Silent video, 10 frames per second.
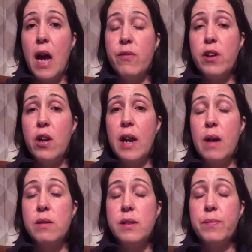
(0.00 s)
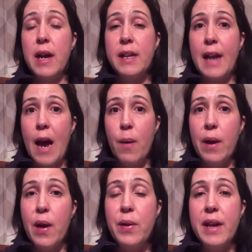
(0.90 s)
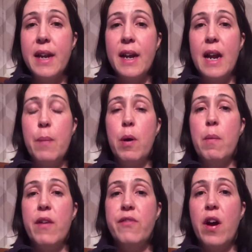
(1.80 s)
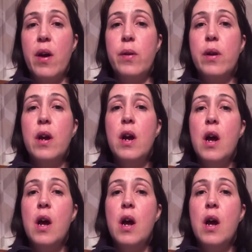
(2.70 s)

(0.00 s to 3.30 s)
I have downloaded an app on my phone